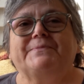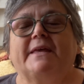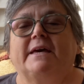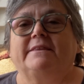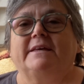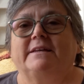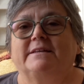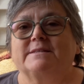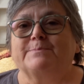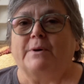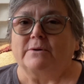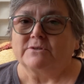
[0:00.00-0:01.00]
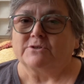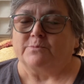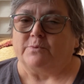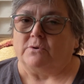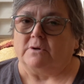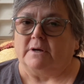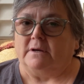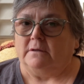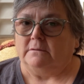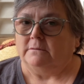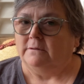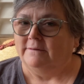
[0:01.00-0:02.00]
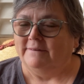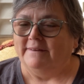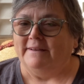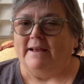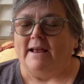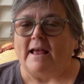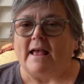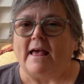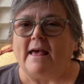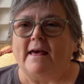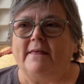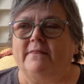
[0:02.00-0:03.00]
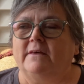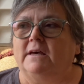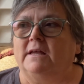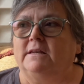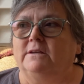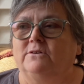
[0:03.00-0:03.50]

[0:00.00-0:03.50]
And then it's poster board and then